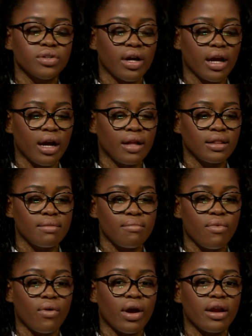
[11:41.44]
I got, the
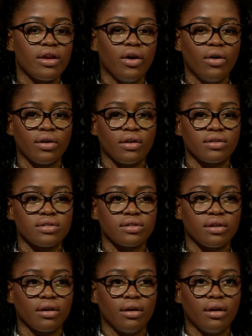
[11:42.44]
more I
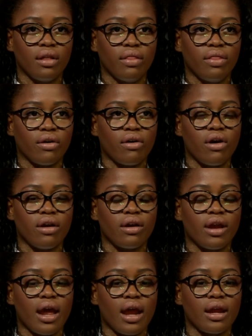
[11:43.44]
noticed there aren't
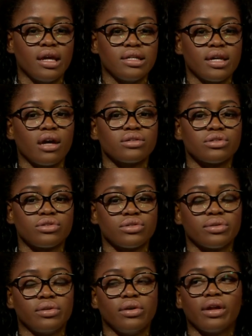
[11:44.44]
any dancers
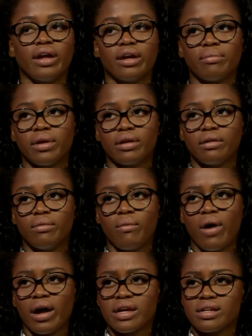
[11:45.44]
who look like me.
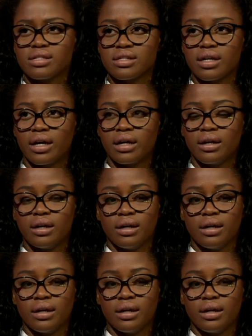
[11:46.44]
Why is that?